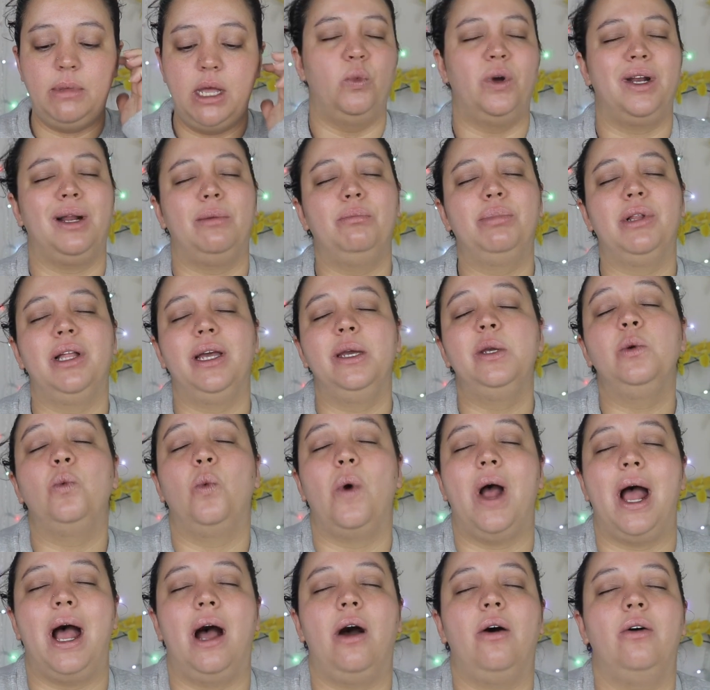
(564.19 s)
When I'm playing
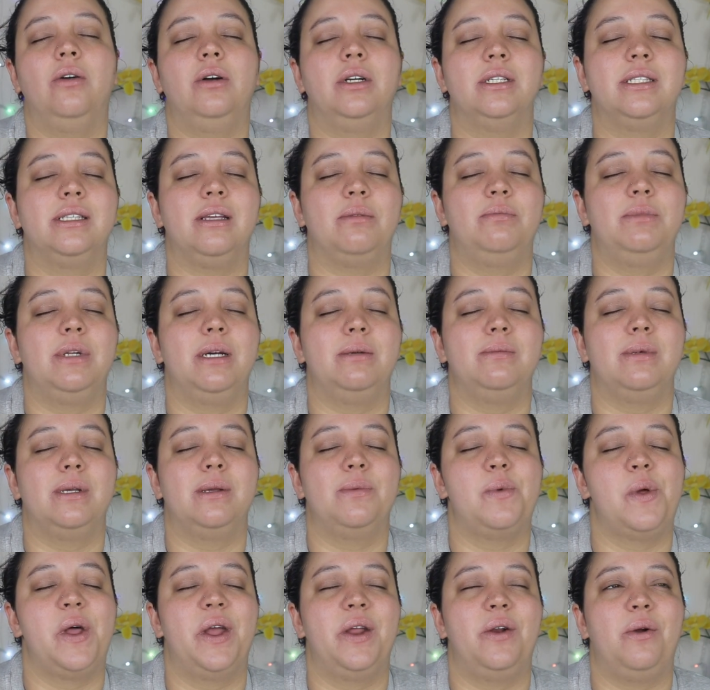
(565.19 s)
WoW, because sometimes I
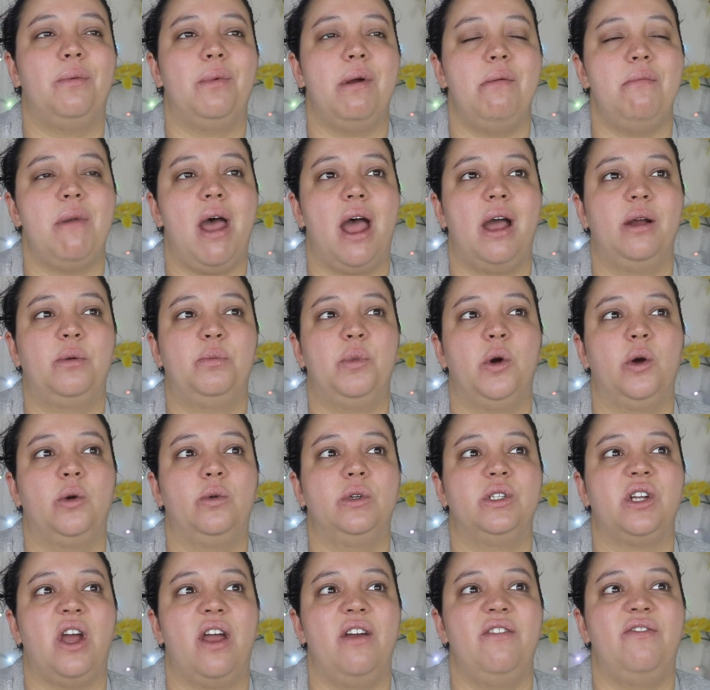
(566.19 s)
play it on my MacBook,
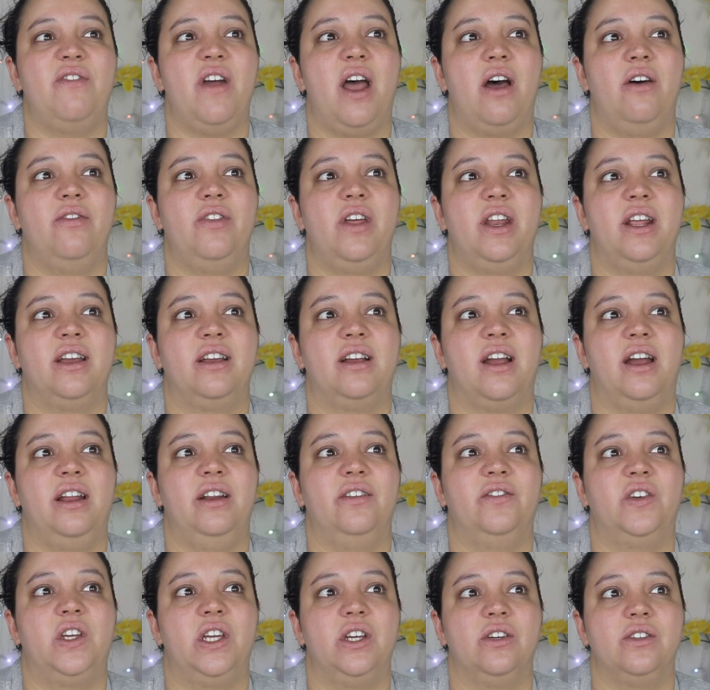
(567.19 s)
which I found that it kind
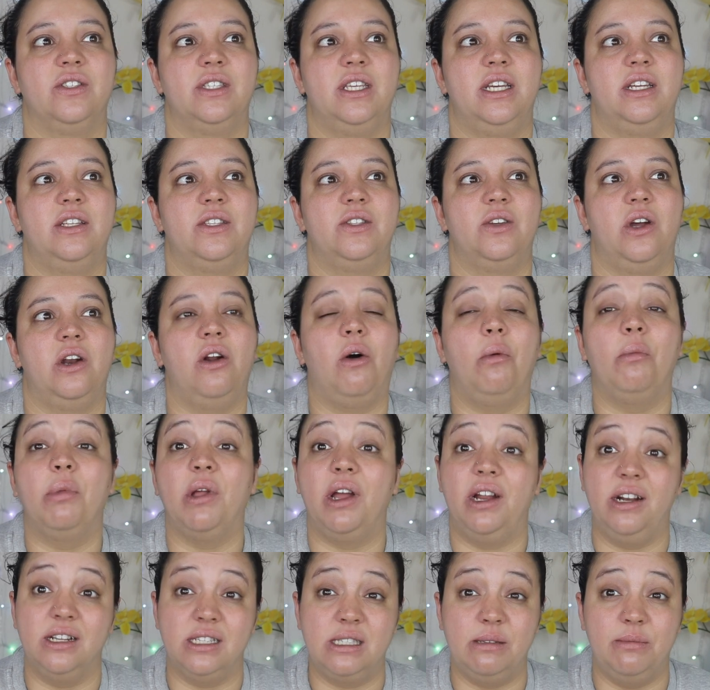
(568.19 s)
of kills it, so I don't
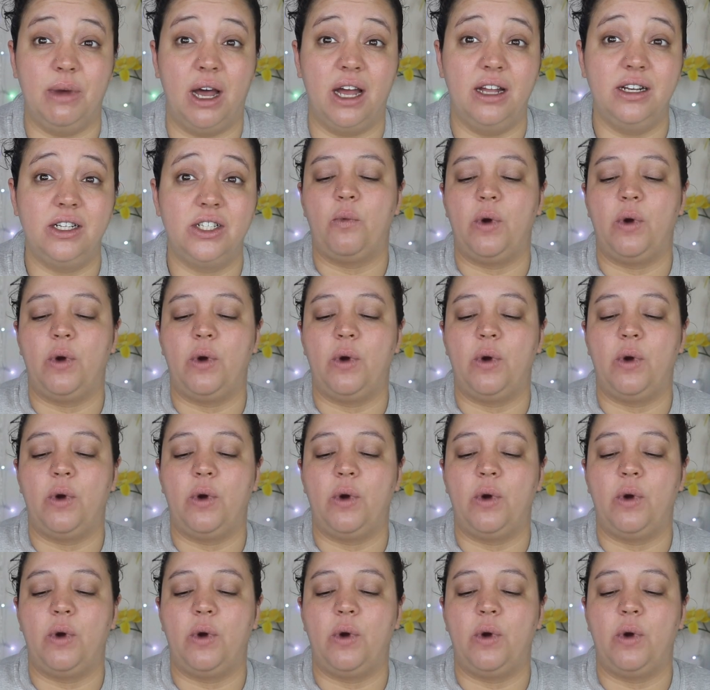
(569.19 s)
play it as much.